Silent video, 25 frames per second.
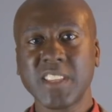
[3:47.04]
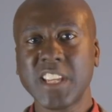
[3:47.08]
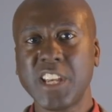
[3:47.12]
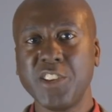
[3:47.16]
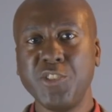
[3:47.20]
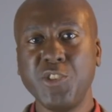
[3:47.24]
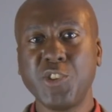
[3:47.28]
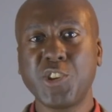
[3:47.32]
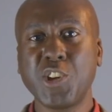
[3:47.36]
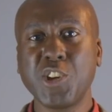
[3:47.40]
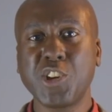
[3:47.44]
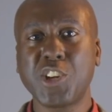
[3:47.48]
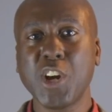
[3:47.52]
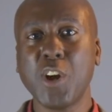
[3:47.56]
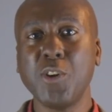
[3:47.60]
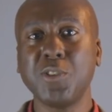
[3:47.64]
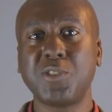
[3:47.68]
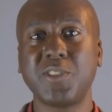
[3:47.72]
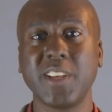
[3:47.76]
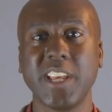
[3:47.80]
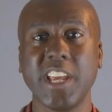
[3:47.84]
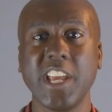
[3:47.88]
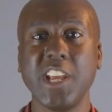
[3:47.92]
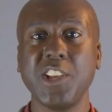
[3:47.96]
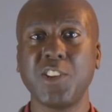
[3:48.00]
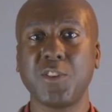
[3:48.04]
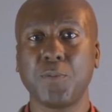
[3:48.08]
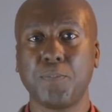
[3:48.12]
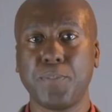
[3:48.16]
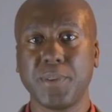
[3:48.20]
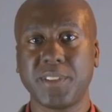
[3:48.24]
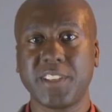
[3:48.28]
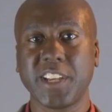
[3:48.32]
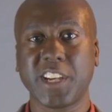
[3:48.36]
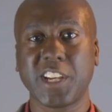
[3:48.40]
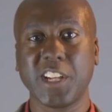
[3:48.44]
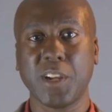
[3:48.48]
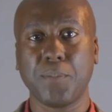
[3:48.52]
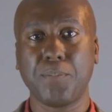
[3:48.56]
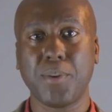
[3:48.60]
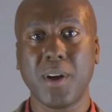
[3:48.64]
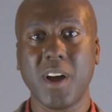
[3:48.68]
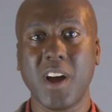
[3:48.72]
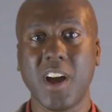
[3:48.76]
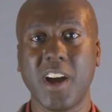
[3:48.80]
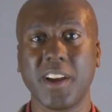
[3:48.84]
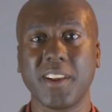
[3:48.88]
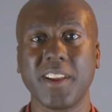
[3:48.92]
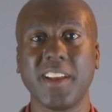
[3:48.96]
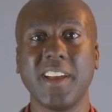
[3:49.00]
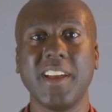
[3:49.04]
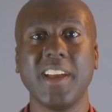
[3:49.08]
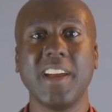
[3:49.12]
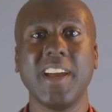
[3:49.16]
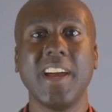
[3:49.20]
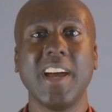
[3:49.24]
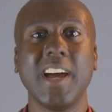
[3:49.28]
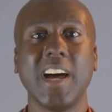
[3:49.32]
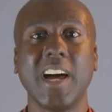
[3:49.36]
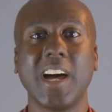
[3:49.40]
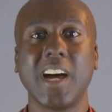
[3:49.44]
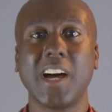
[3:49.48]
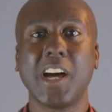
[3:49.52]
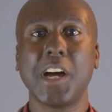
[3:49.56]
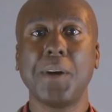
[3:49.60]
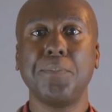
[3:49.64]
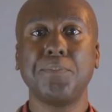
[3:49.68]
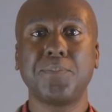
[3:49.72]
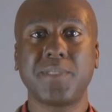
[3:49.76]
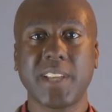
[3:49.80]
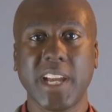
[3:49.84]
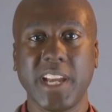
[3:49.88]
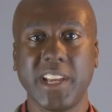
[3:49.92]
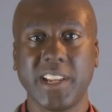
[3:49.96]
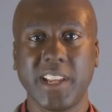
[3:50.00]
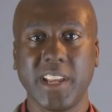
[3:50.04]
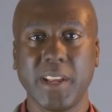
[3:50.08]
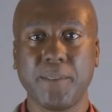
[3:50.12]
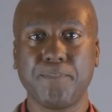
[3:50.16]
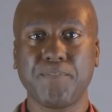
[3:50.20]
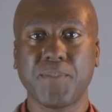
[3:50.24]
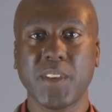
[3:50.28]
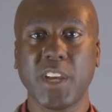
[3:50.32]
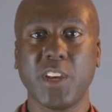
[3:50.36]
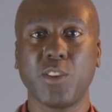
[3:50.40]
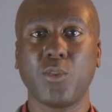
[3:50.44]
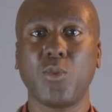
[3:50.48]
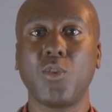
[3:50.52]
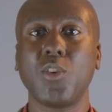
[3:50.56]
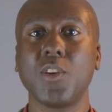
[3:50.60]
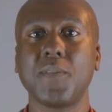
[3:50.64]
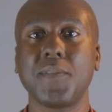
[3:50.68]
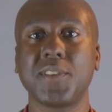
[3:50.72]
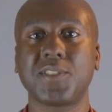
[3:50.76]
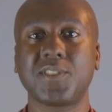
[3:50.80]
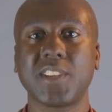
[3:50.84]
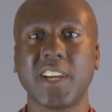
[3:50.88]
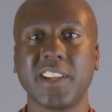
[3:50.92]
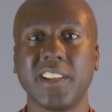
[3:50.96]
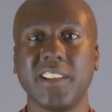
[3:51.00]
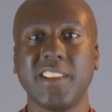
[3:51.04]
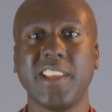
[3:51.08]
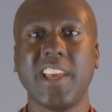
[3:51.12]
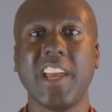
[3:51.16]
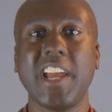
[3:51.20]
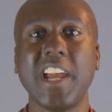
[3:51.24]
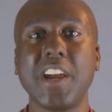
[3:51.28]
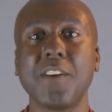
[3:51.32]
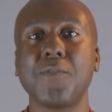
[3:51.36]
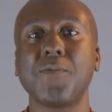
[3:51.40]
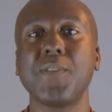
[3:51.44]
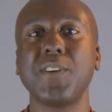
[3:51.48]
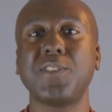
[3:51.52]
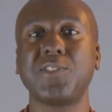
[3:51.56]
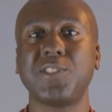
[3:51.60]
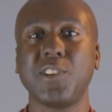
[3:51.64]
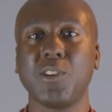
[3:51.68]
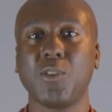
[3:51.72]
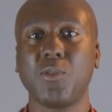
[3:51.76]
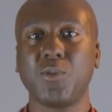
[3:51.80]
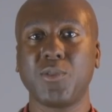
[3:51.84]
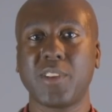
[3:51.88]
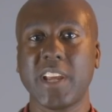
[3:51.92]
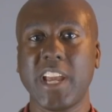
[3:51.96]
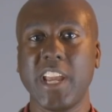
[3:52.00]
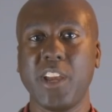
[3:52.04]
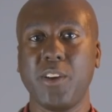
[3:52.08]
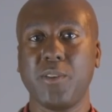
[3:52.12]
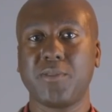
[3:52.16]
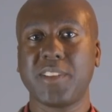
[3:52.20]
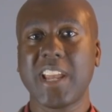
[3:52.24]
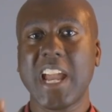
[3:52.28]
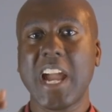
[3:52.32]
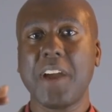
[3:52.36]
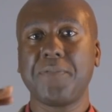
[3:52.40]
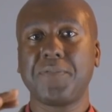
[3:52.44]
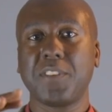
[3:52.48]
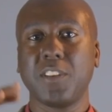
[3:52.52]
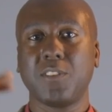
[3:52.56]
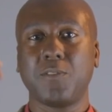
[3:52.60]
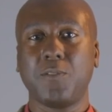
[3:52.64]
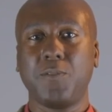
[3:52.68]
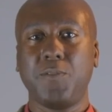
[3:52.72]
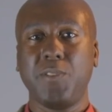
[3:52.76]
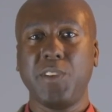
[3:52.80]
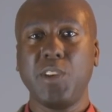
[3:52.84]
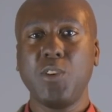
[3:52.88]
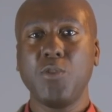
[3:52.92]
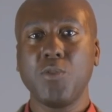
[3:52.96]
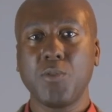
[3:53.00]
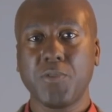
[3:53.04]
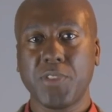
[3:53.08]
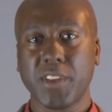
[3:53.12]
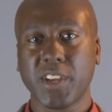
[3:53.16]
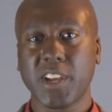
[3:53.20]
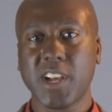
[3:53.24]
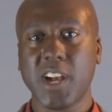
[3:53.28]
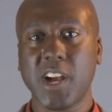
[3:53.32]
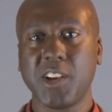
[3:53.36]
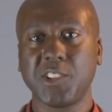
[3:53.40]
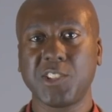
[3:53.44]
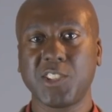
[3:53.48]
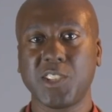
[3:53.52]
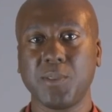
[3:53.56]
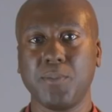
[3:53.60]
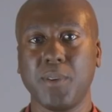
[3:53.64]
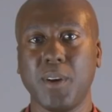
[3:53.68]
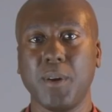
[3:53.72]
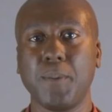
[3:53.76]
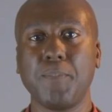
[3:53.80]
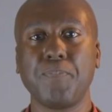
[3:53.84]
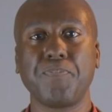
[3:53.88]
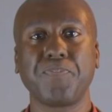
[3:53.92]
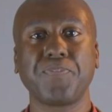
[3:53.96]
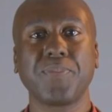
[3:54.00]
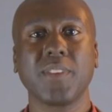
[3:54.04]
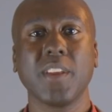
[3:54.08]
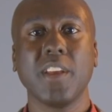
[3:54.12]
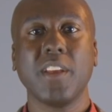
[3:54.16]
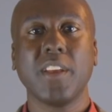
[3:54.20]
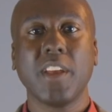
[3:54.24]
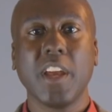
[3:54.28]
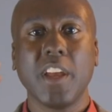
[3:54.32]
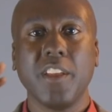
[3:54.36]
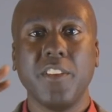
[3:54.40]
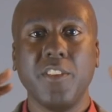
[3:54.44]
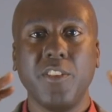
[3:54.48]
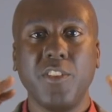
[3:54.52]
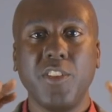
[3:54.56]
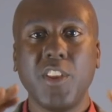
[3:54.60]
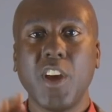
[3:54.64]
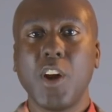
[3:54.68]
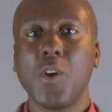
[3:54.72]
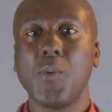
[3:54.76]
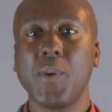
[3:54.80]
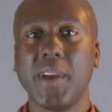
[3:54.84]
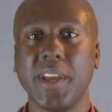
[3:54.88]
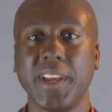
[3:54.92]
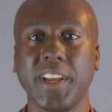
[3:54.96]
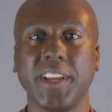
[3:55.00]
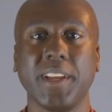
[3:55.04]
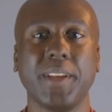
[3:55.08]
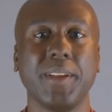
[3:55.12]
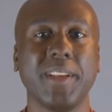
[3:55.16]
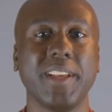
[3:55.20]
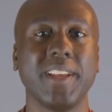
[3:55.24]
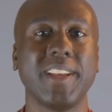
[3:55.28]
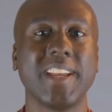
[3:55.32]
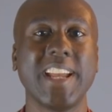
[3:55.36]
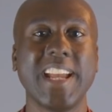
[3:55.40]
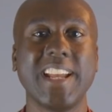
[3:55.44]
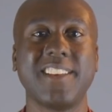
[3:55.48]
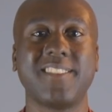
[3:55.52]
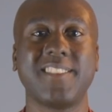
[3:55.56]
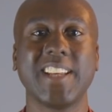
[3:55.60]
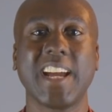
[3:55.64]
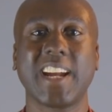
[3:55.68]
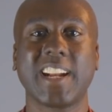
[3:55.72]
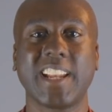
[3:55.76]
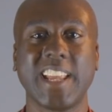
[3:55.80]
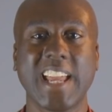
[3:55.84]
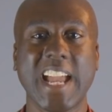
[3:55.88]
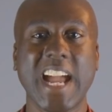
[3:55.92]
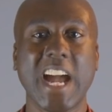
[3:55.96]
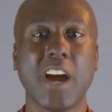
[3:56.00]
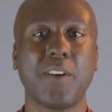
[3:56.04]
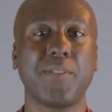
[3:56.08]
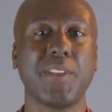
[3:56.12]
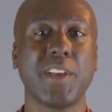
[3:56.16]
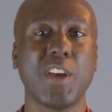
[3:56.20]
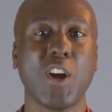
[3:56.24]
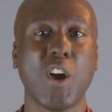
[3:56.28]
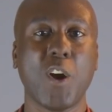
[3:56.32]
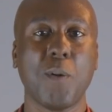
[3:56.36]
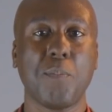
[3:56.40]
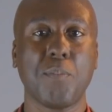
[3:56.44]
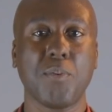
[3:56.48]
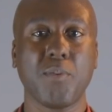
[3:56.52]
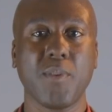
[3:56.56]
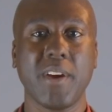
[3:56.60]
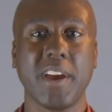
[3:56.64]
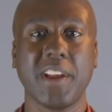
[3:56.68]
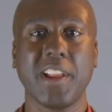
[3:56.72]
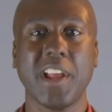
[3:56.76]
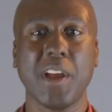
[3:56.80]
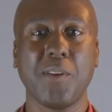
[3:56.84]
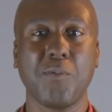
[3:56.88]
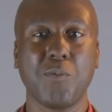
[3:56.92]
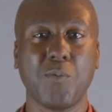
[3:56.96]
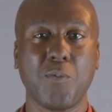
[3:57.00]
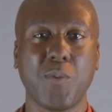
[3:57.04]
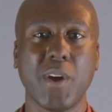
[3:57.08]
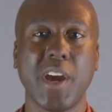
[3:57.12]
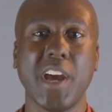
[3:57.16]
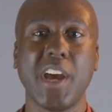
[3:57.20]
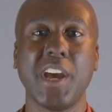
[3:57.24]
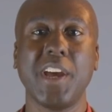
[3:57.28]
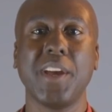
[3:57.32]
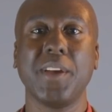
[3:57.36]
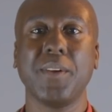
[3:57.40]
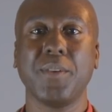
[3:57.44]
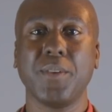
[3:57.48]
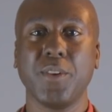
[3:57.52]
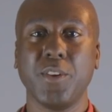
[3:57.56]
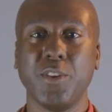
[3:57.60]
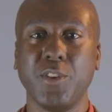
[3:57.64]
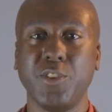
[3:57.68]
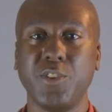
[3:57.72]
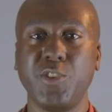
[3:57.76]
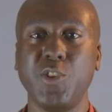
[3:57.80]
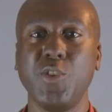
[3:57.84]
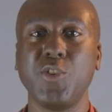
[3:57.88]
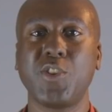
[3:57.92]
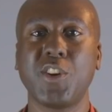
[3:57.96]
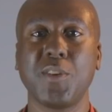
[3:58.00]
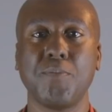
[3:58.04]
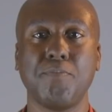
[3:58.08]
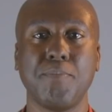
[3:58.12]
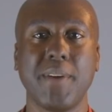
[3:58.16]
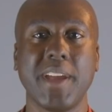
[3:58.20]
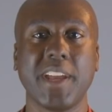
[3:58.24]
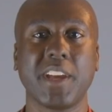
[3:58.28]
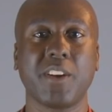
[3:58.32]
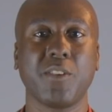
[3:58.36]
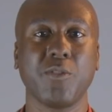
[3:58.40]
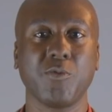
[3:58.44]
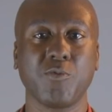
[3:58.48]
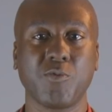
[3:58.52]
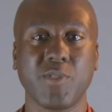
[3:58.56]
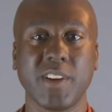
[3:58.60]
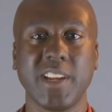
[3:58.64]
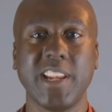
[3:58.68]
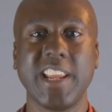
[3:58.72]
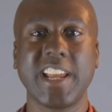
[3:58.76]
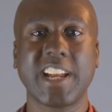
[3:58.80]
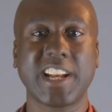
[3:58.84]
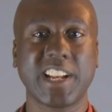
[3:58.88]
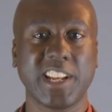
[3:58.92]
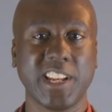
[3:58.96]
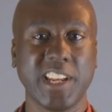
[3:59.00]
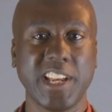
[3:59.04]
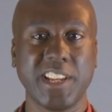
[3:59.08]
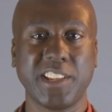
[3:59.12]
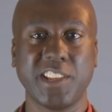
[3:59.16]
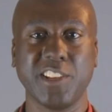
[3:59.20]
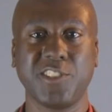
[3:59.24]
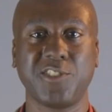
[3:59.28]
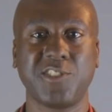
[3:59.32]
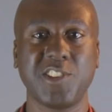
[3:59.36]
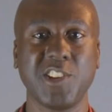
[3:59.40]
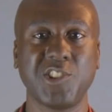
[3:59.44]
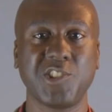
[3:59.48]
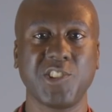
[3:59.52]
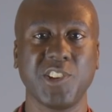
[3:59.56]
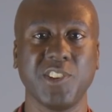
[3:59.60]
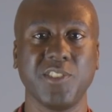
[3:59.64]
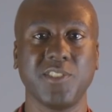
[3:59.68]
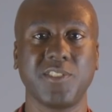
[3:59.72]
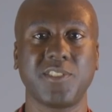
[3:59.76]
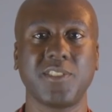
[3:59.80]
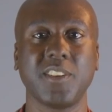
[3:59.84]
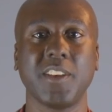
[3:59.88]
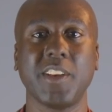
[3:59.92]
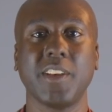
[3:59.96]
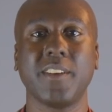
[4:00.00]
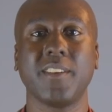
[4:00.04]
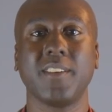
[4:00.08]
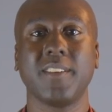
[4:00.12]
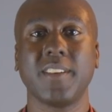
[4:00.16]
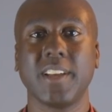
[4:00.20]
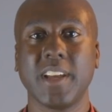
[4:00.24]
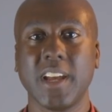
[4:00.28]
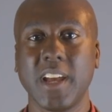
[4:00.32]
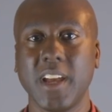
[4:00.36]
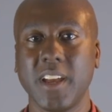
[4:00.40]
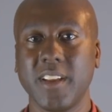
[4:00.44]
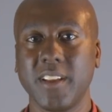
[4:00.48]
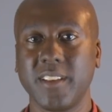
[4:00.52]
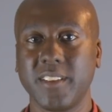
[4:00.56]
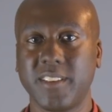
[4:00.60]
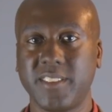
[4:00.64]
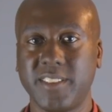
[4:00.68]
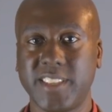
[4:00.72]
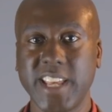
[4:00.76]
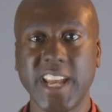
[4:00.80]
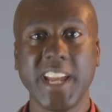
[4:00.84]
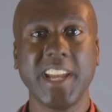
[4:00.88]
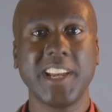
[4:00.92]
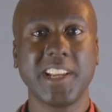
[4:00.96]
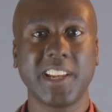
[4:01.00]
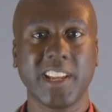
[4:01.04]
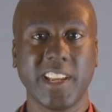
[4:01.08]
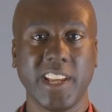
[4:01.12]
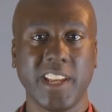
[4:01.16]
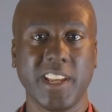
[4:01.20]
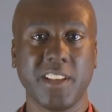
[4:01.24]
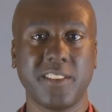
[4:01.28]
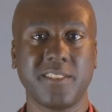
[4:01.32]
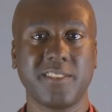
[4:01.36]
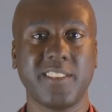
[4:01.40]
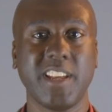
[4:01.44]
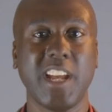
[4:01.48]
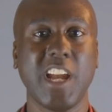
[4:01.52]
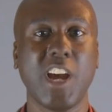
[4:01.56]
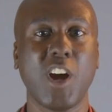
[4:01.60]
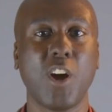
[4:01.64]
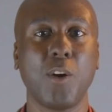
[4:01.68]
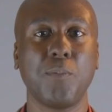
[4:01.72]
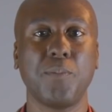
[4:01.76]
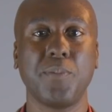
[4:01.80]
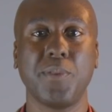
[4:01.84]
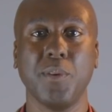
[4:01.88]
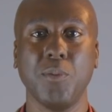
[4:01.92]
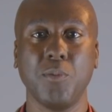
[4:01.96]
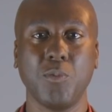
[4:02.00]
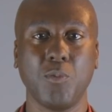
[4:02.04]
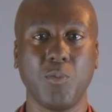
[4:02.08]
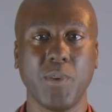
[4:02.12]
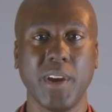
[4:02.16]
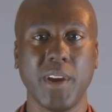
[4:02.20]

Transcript: And you could go to each particular part, update it, and all of a sudden every single day you'd have this view of the customer knowing exactly how they operate and where you can make really clear decisions daily to help them